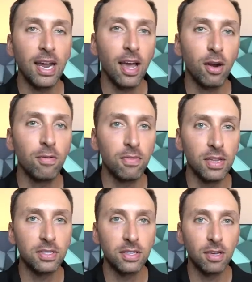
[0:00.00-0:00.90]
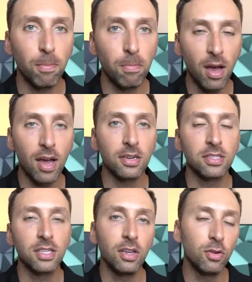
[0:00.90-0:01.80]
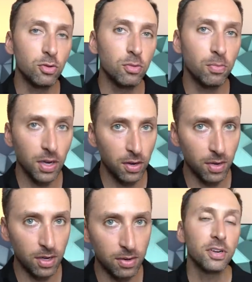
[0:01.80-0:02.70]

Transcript: out of this box that YouTube put you in.